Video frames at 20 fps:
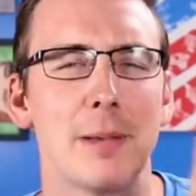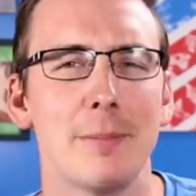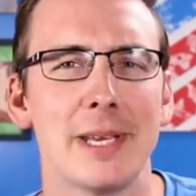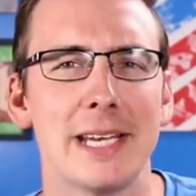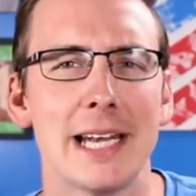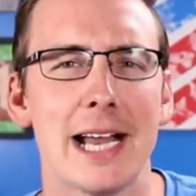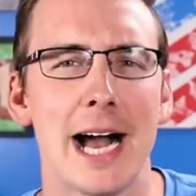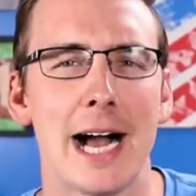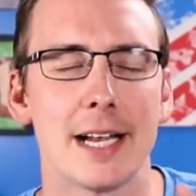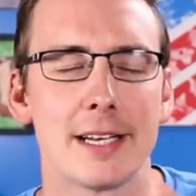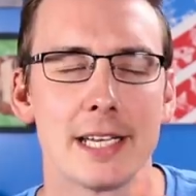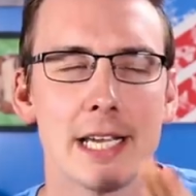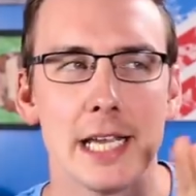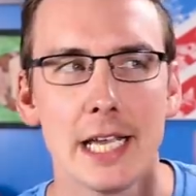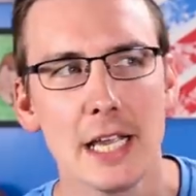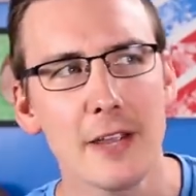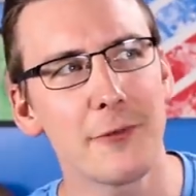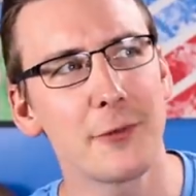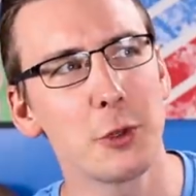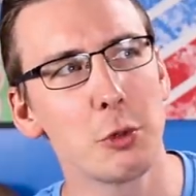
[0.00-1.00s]
Maybe not.
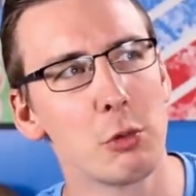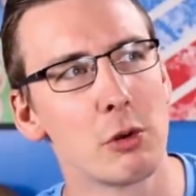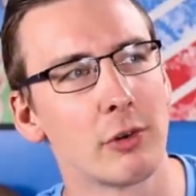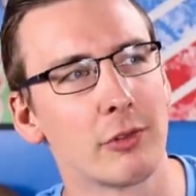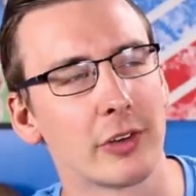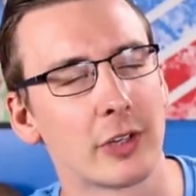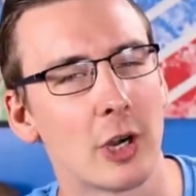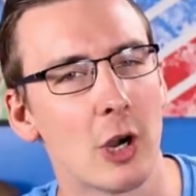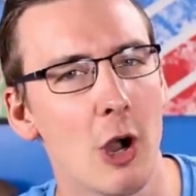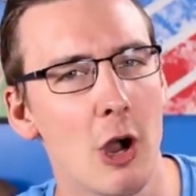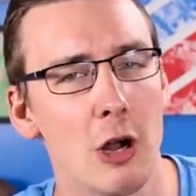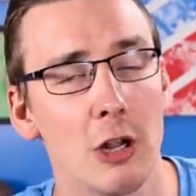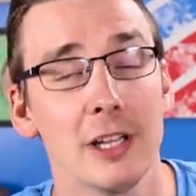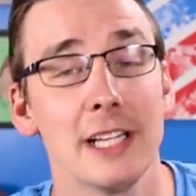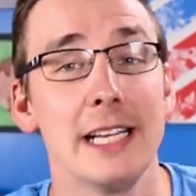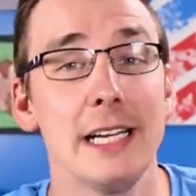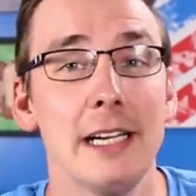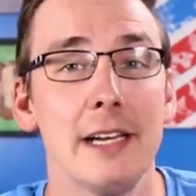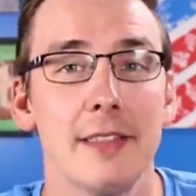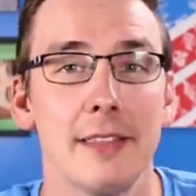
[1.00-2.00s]
If you will
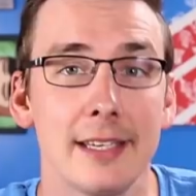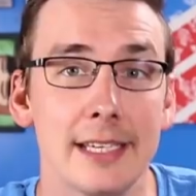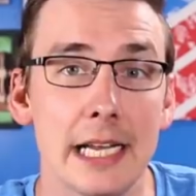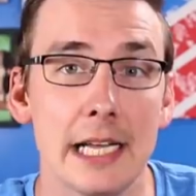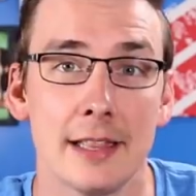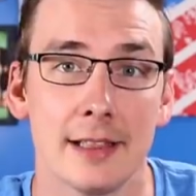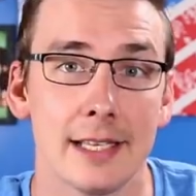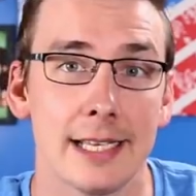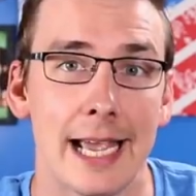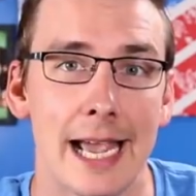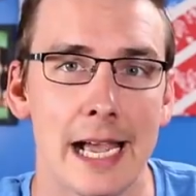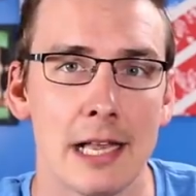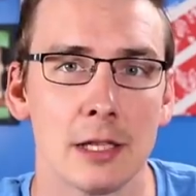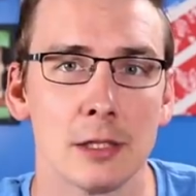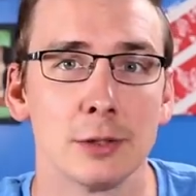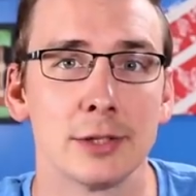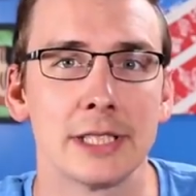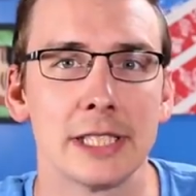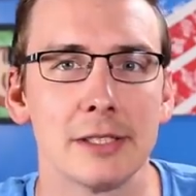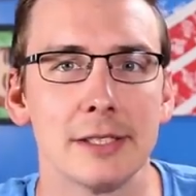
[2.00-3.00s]
recall, in The Deathly
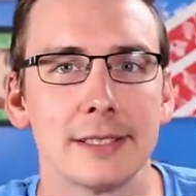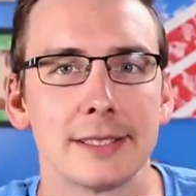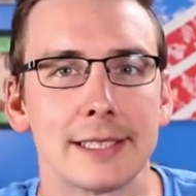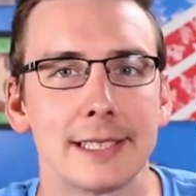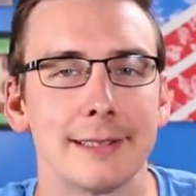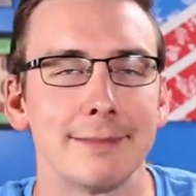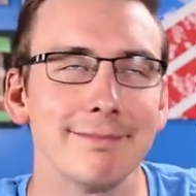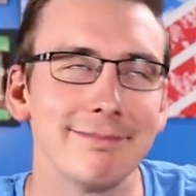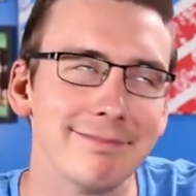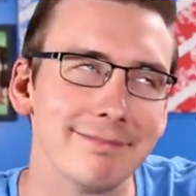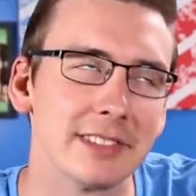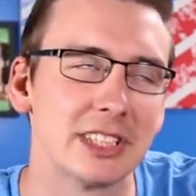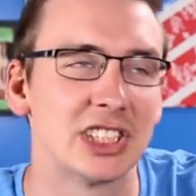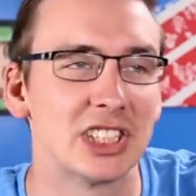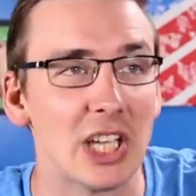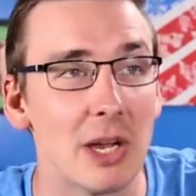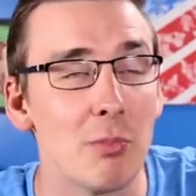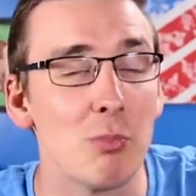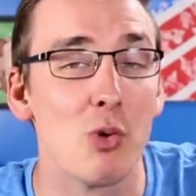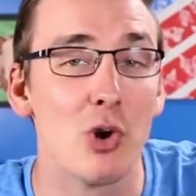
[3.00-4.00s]
Hallows, there is a mm,
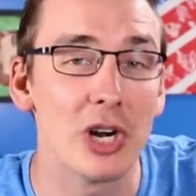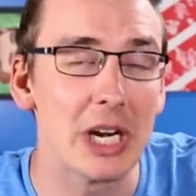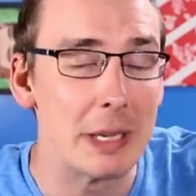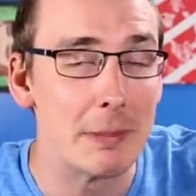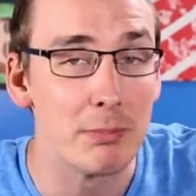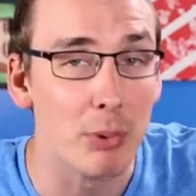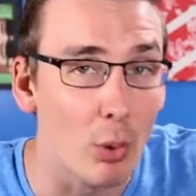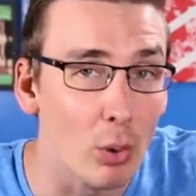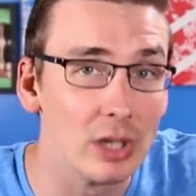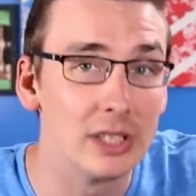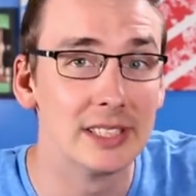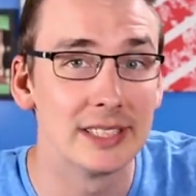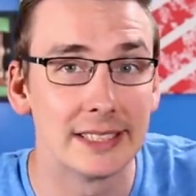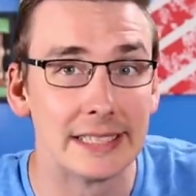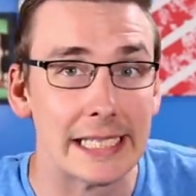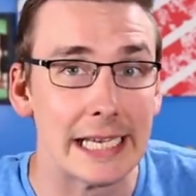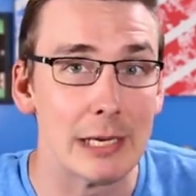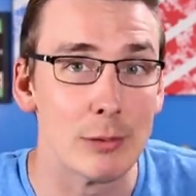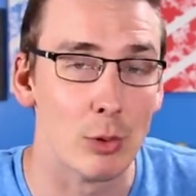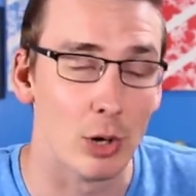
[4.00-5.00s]
somewhat important
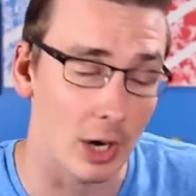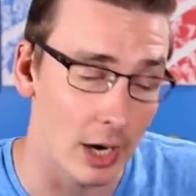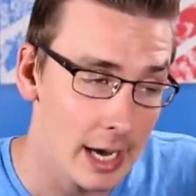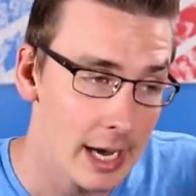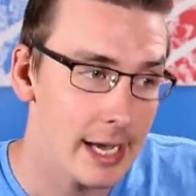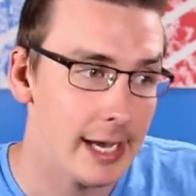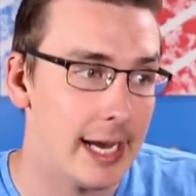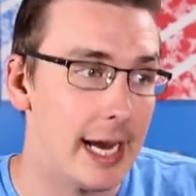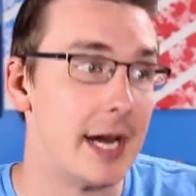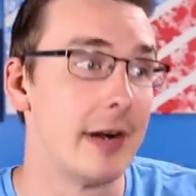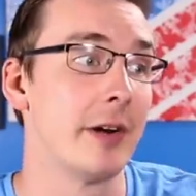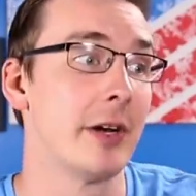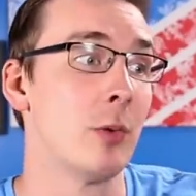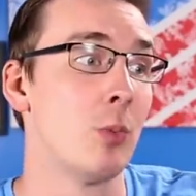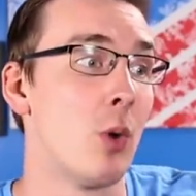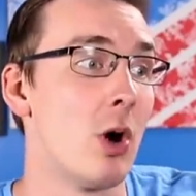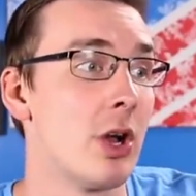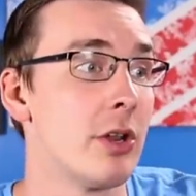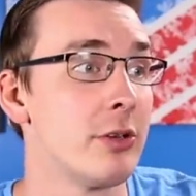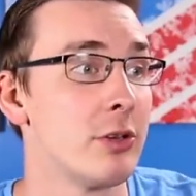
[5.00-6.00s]
scene where
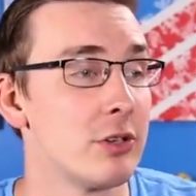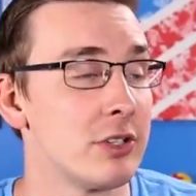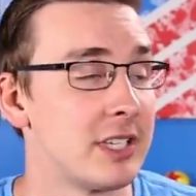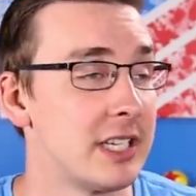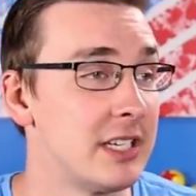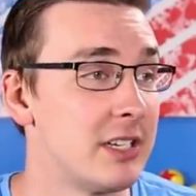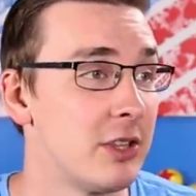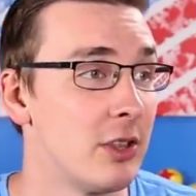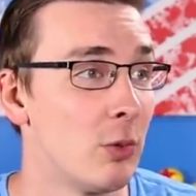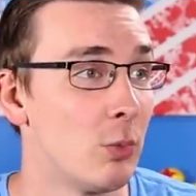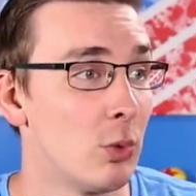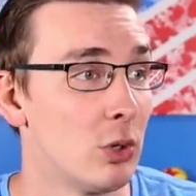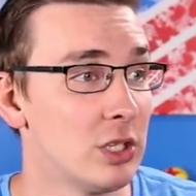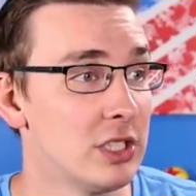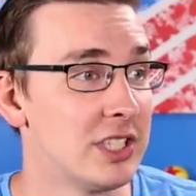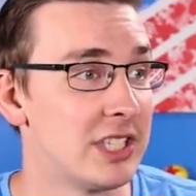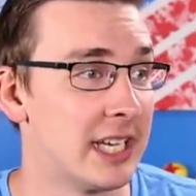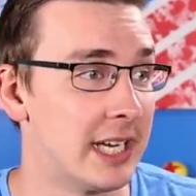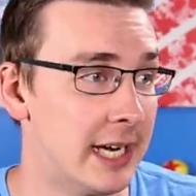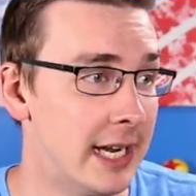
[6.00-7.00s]
Harry wanders into the
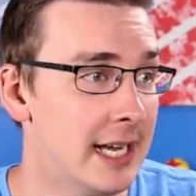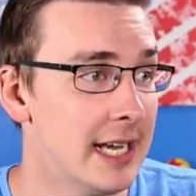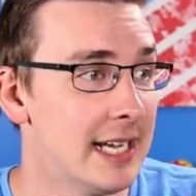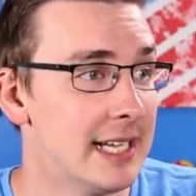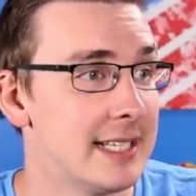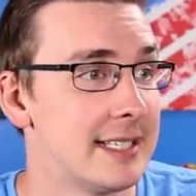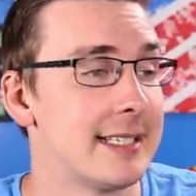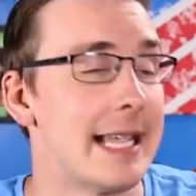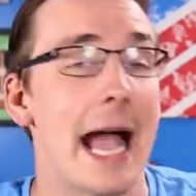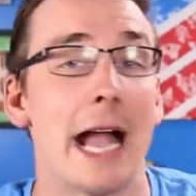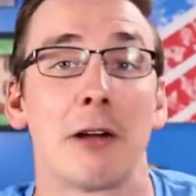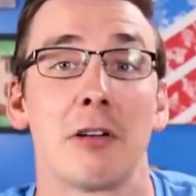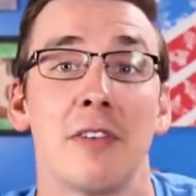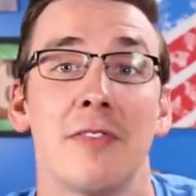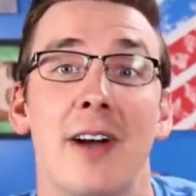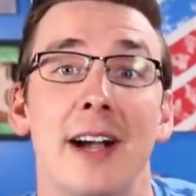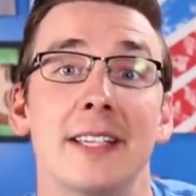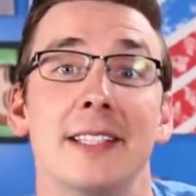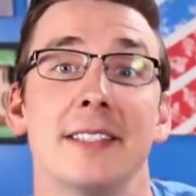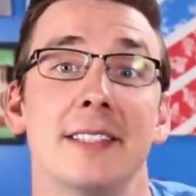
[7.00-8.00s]
woods and
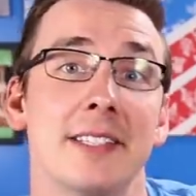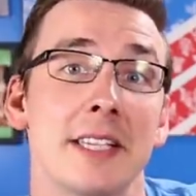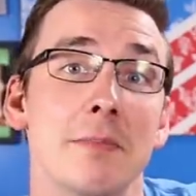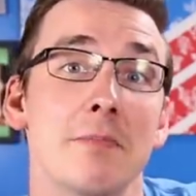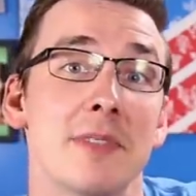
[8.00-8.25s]
sacrifices